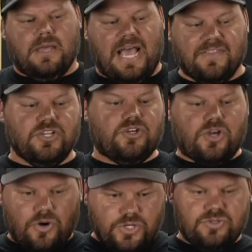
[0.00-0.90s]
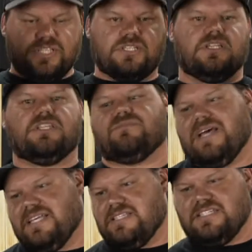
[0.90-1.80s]
And then you go and you listen to these
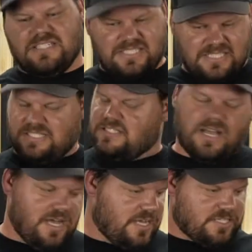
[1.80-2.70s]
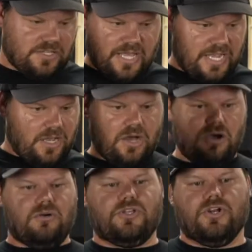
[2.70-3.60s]
messages and these songs, and you're like,
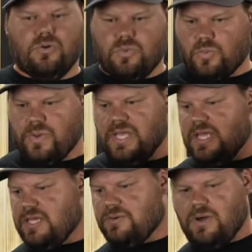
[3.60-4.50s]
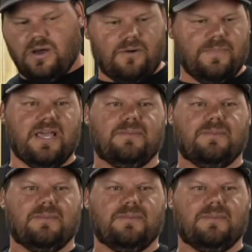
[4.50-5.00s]
oh, we're weak, and oh man,